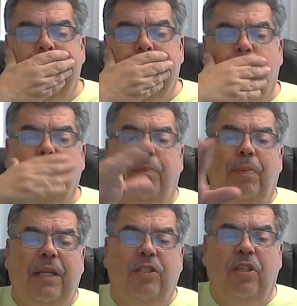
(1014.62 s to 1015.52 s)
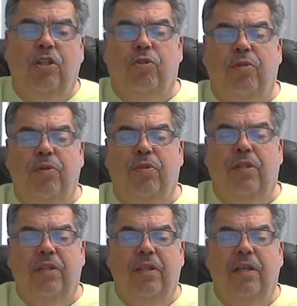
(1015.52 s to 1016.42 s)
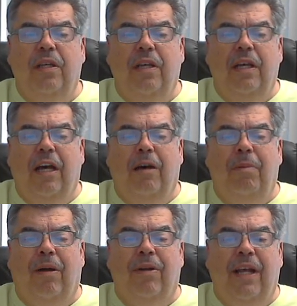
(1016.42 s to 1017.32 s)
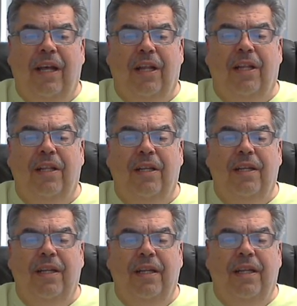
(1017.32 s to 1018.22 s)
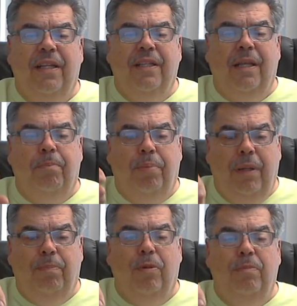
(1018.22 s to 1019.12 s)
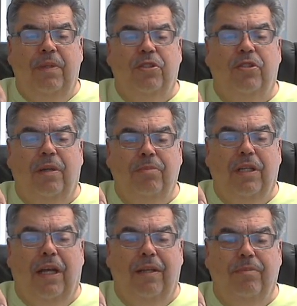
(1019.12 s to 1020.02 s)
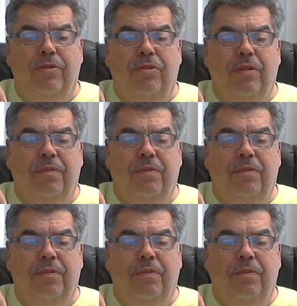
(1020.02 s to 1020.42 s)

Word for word: there's a basic truth about hell that people miss sometimes.